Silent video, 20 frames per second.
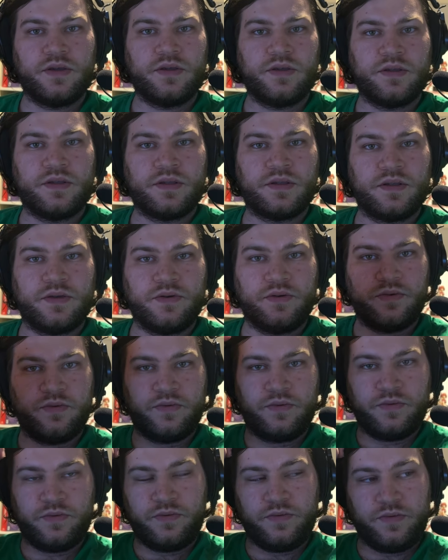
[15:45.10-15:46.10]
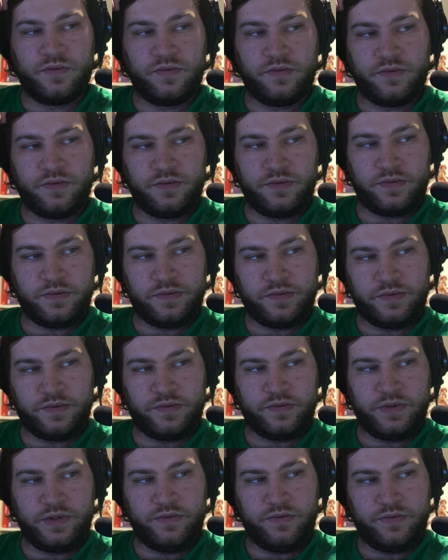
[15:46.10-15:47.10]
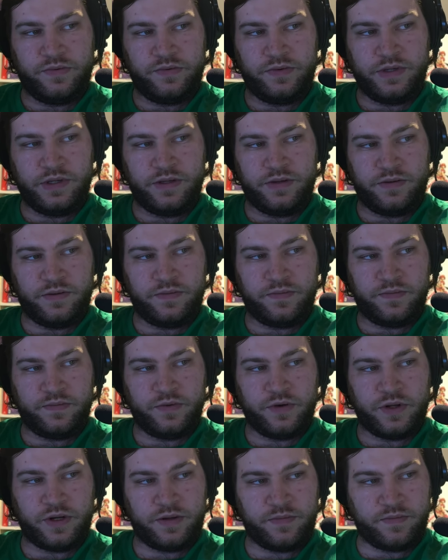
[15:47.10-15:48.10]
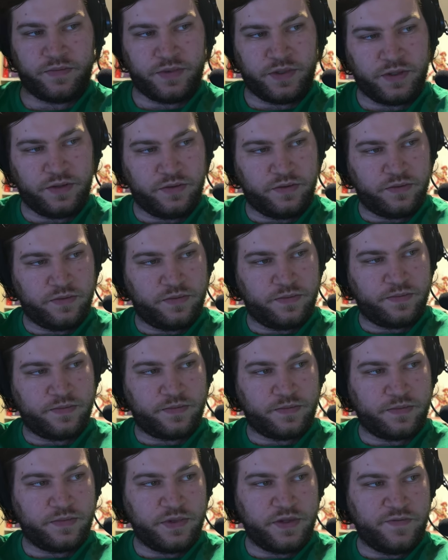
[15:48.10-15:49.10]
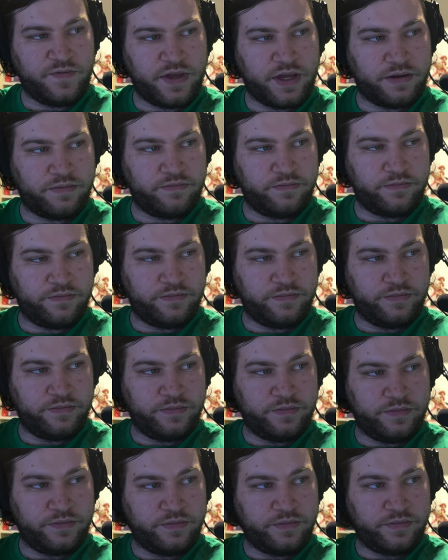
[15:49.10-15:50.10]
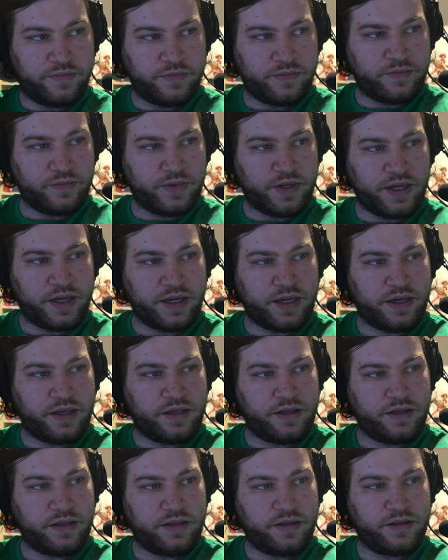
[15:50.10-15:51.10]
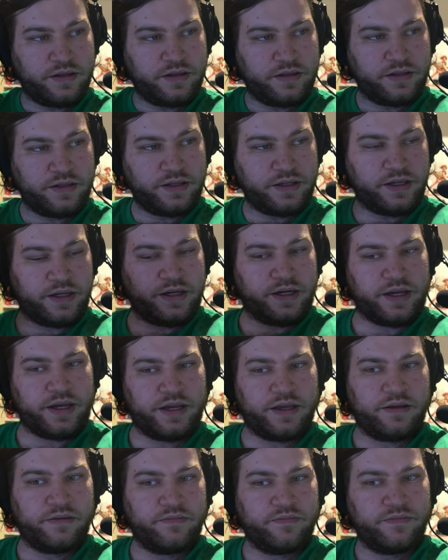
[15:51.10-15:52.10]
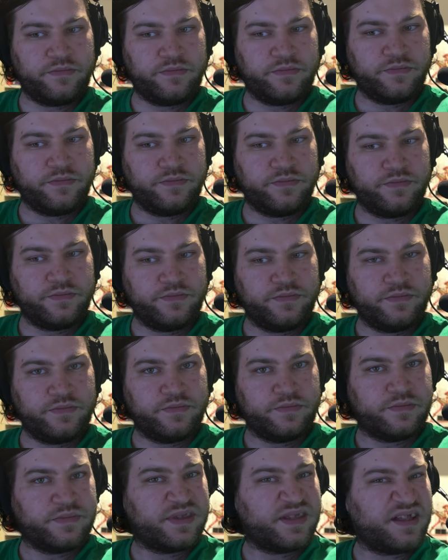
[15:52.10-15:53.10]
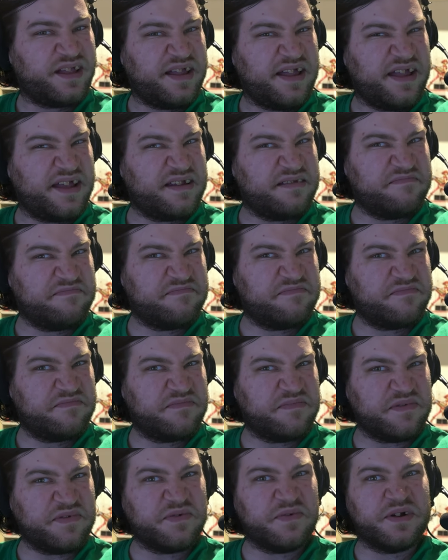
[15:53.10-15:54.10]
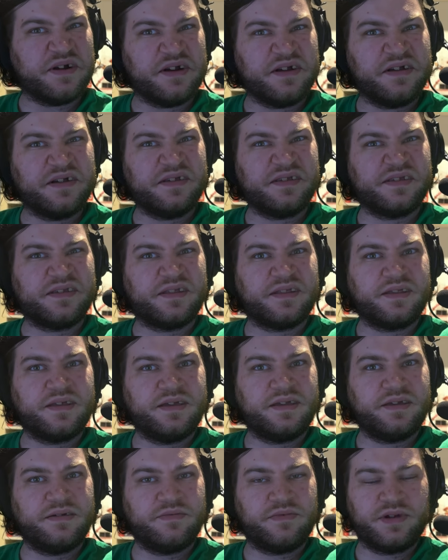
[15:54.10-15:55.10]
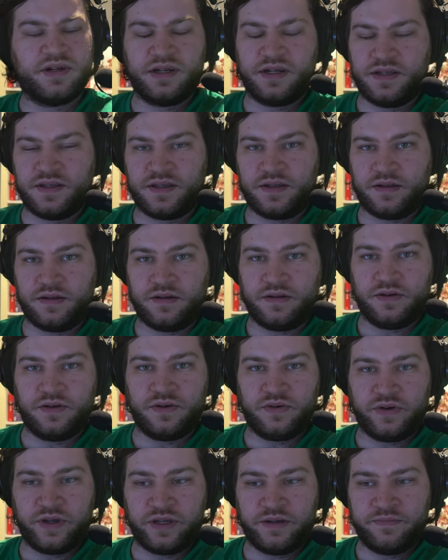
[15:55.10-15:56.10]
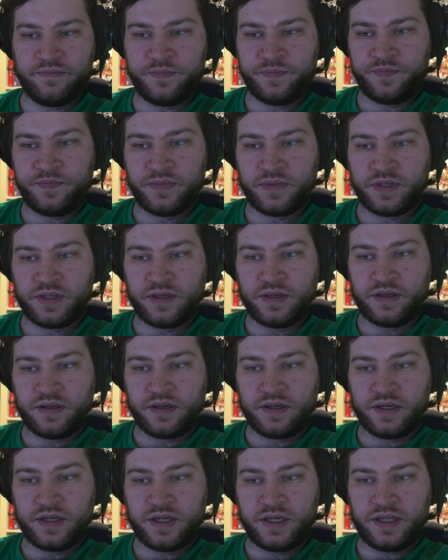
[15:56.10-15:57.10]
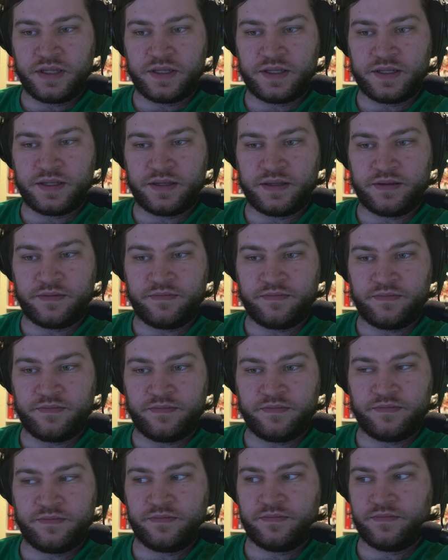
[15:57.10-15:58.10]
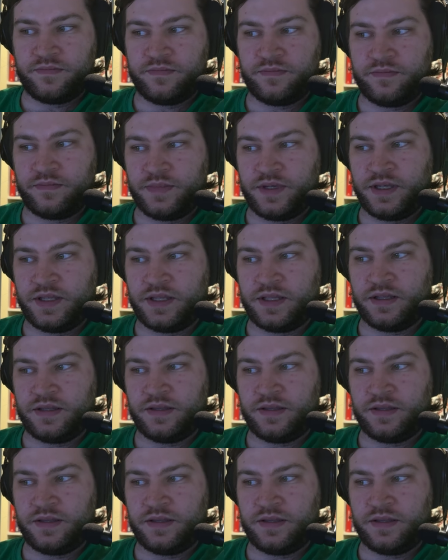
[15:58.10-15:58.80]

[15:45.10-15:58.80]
So, we we brought him to the vet, and it uh, it's not the worst thing, but it is a little annoying. It's um, it